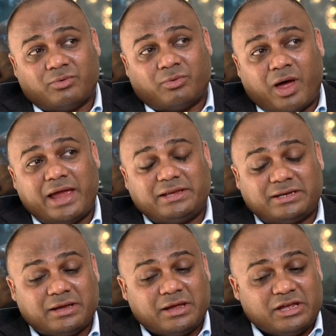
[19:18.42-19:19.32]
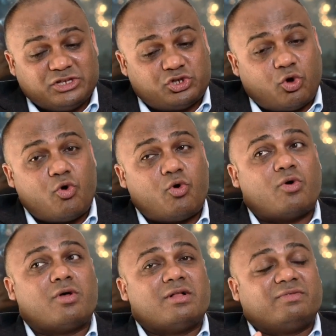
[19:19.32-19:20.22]
Right? So
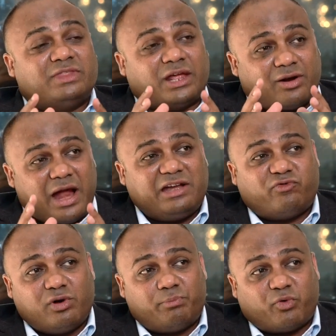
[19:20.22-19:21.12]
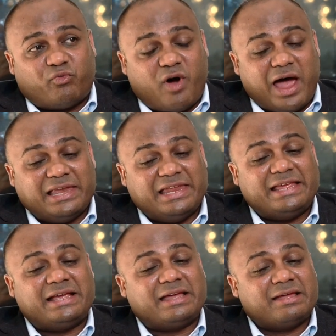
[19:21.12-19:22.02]
the rightful
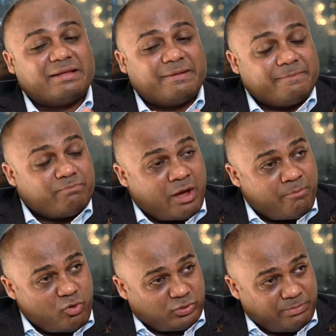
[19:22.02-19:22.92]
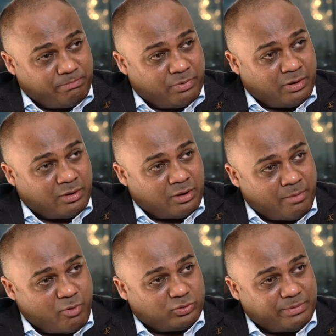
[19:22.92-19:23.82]
profiling about
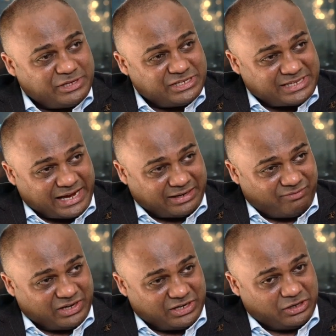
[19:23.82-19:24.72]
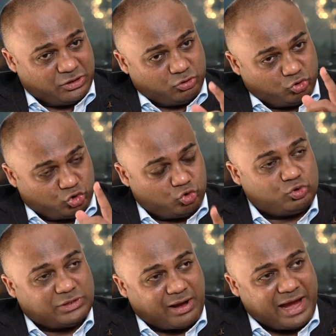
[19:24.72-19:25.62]
the business activity, to
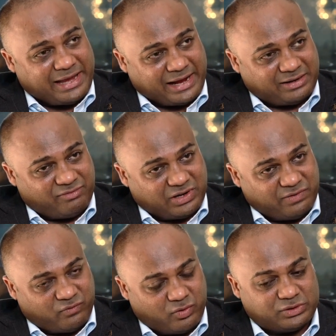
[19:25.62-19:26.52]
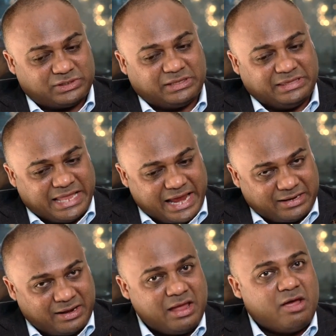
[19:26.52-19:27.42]
choose the right activity first.
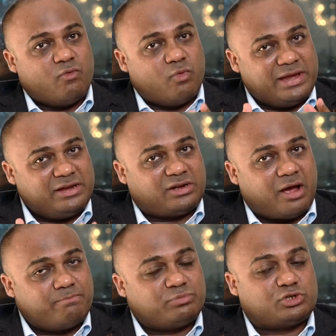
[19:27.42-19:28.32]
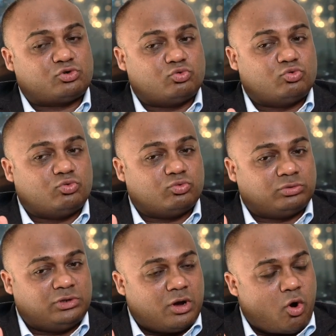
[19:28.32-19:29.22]
Then when it comes to
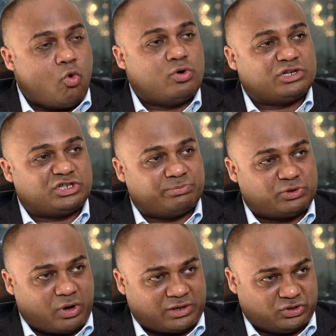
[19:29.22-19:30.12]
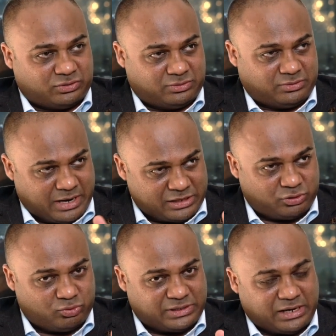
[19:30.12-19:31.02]
the ownership structure, as
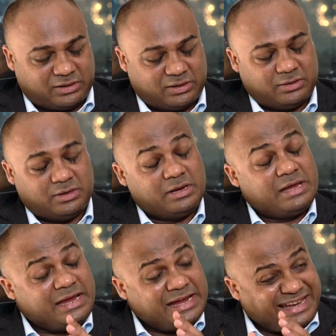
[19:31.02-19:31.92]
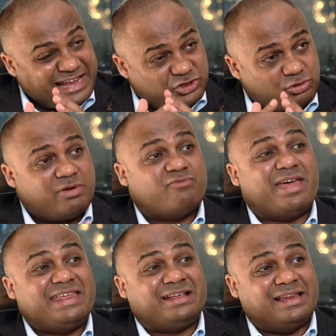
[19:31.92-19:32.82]
you said, it has to be
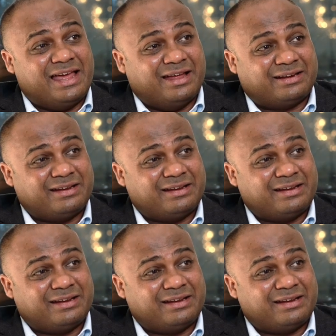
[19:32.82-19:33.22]
very clear.